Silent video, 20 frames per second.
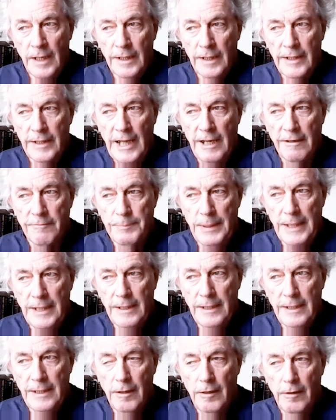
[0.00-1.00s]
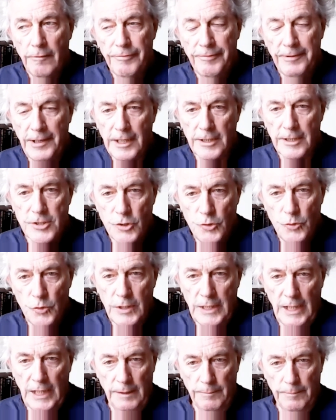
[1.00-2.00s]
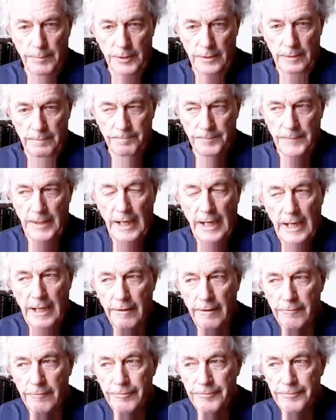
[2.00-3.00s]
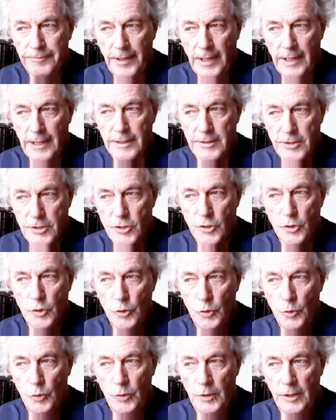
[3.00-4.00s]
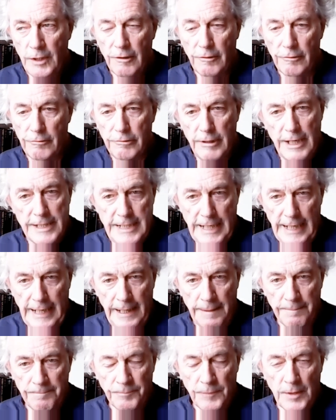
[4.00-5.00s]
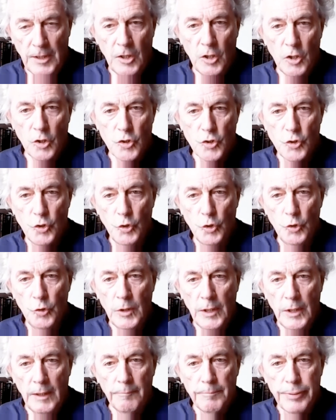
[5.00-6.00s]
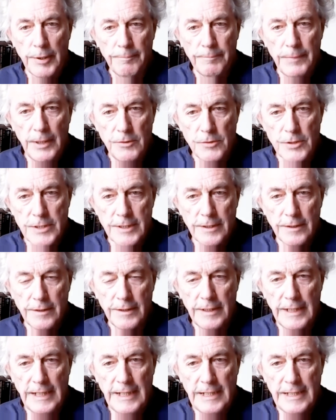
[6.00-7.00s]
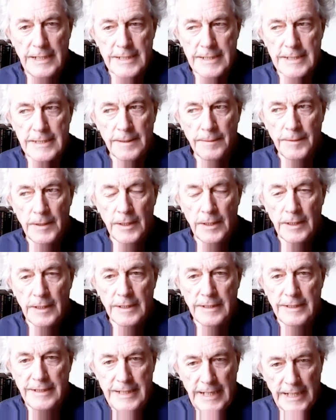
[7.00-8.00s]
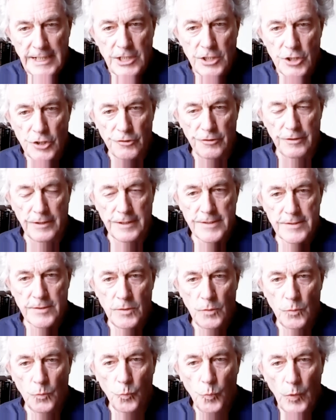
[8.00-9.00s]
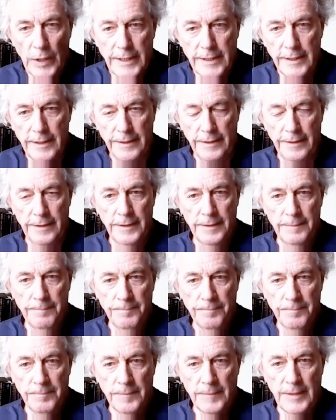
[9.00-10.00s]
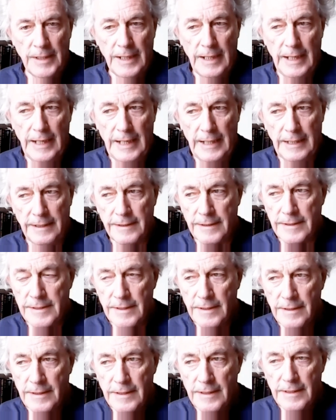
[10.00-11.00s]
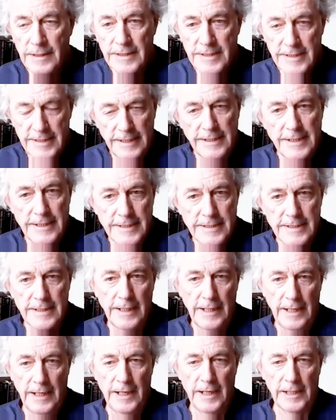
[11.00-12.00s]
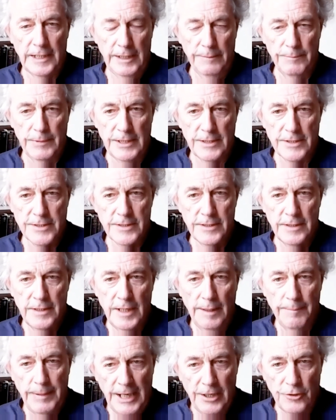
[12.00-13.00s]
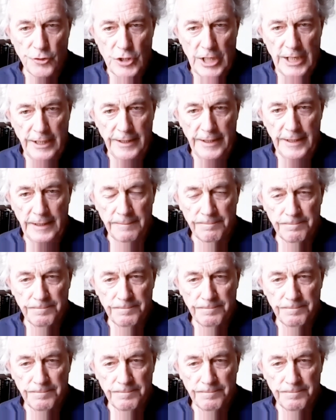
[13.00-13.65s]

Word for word: they have been far too gullible and far too ready to promote these dangerous, wicked, and sinister arguments about gender.